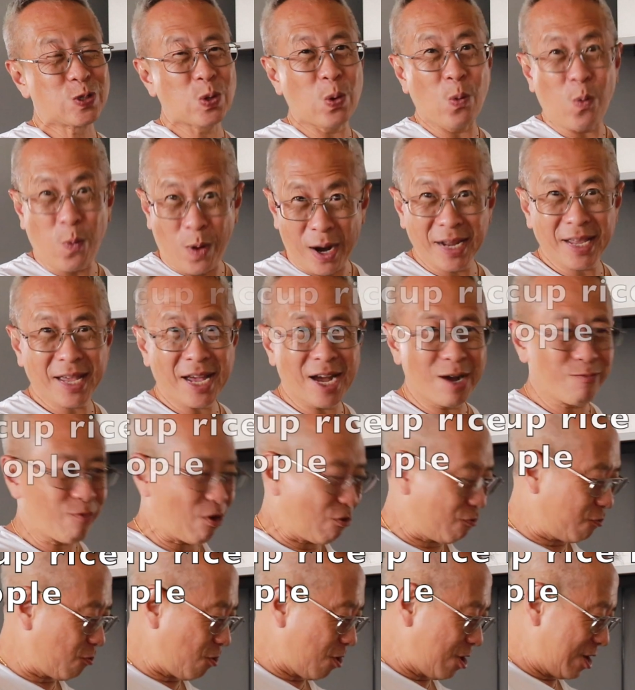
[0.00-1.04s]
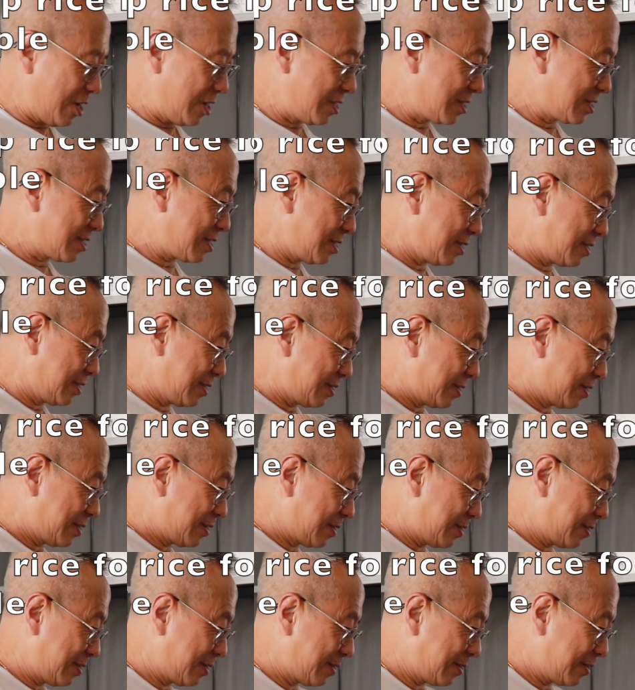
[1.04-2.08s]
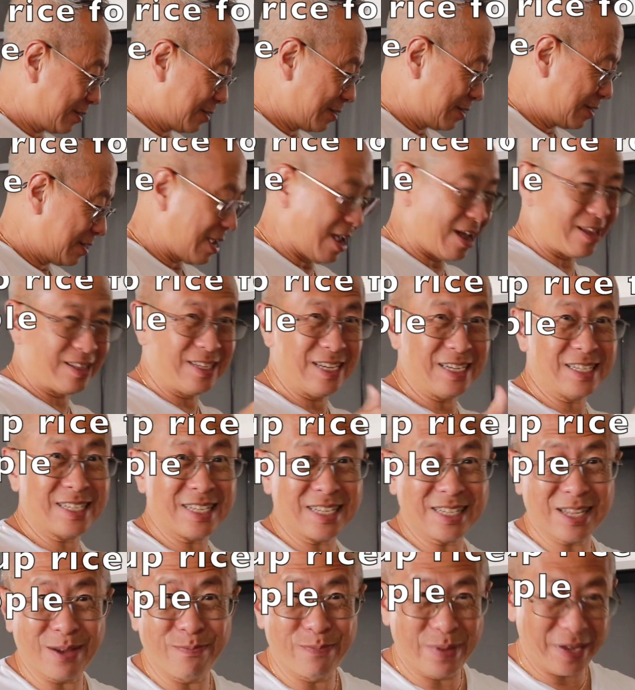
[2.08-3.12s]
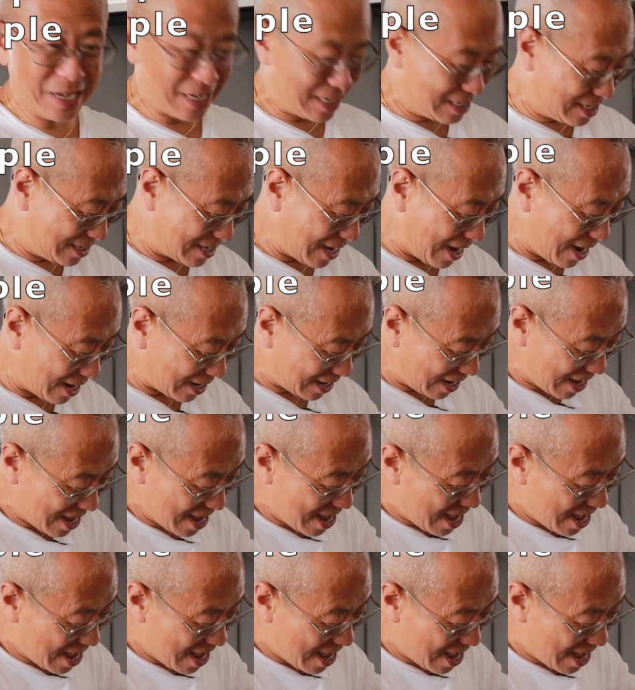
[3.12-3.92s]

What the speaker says: 1 cup of rice. This is a big sack.